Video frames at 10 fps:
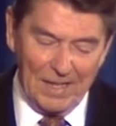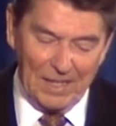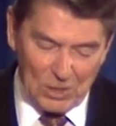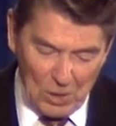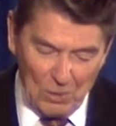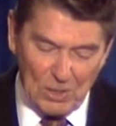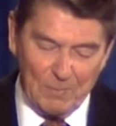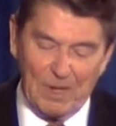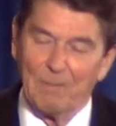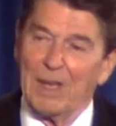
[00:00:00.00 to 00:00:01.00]
He has always
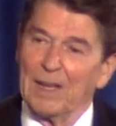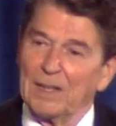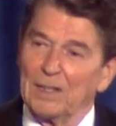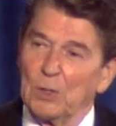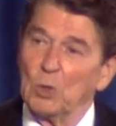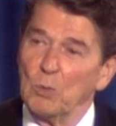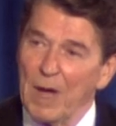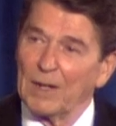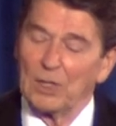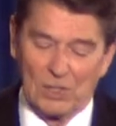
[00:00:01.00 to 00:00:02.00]
been a man to whom
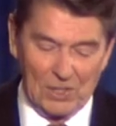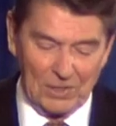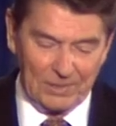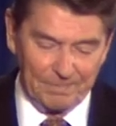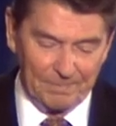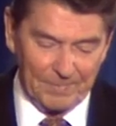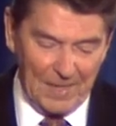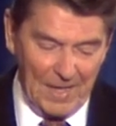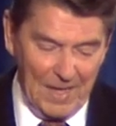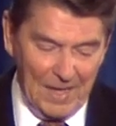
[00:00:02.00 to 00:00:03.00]
I could turn.
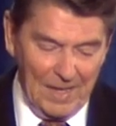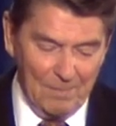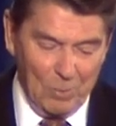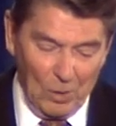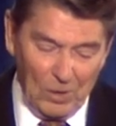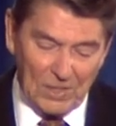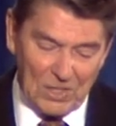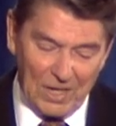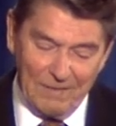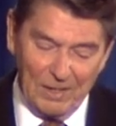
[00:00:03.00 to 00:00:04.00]
Paul
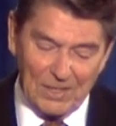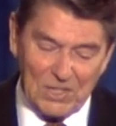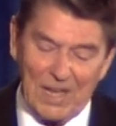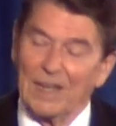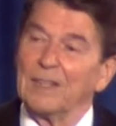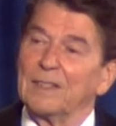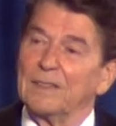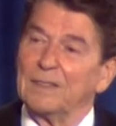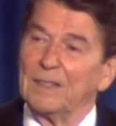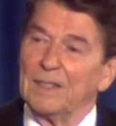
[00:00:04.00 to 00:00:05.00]
is leaving the Senate.
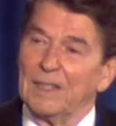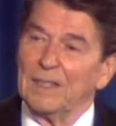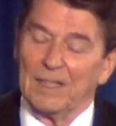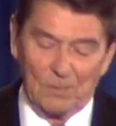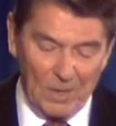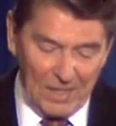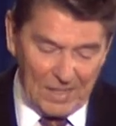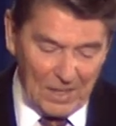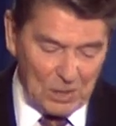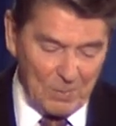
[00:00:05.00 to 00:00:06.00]
When he
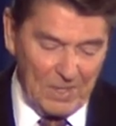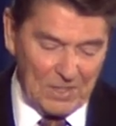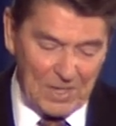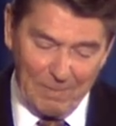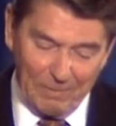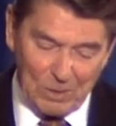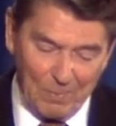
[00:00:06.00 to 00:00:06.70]
tells me some of his